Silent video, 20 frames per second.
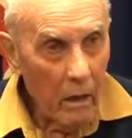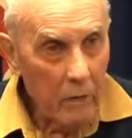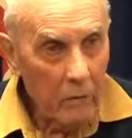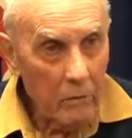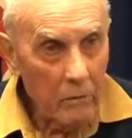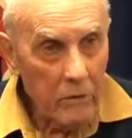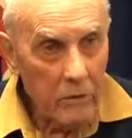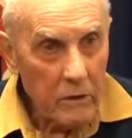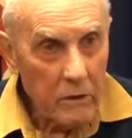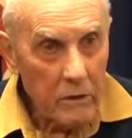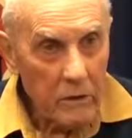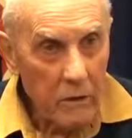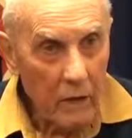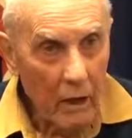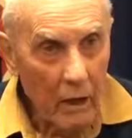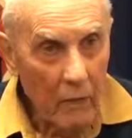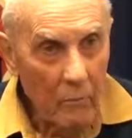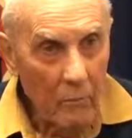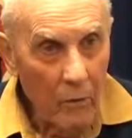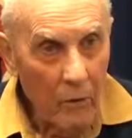And it was a
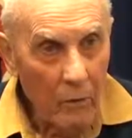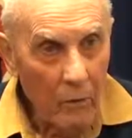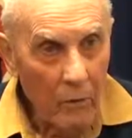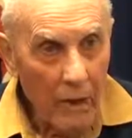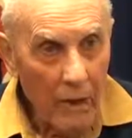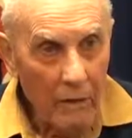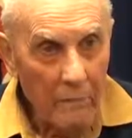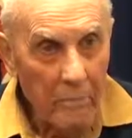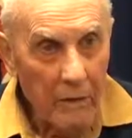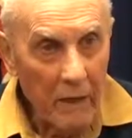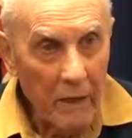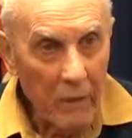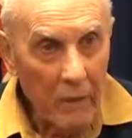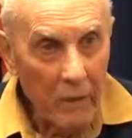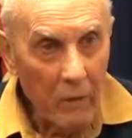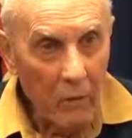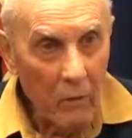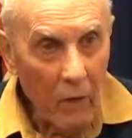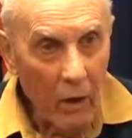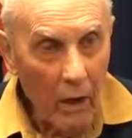time when we had Mayor
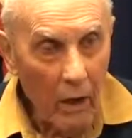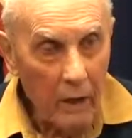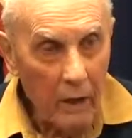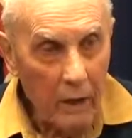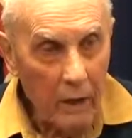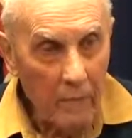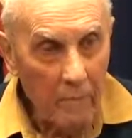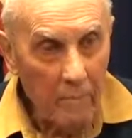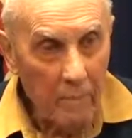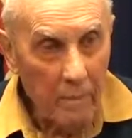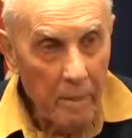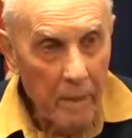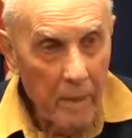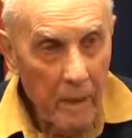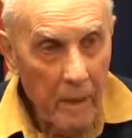LaGuardia